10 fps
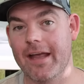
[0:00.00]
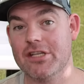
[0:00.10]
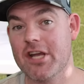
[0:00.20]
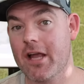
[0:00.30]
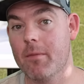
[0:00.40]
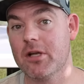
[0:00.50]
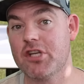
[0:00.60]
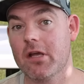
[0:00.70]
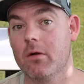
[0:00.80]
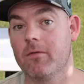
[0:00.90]
And check out my
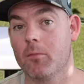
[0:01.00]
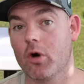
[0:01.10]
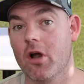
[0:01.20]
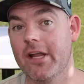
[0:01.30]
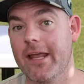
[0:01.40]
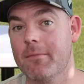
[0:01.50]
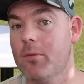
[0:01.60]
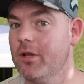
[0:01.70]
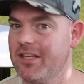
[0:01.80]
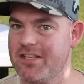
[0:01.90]
channel for more hunting ammo
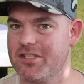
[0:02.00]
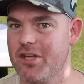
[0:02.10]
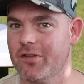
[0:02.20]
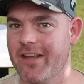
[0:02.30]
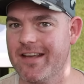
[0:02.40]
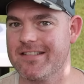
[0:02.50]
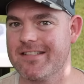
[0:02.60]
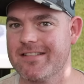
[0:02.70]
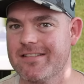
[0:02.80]
ballistics gel tests.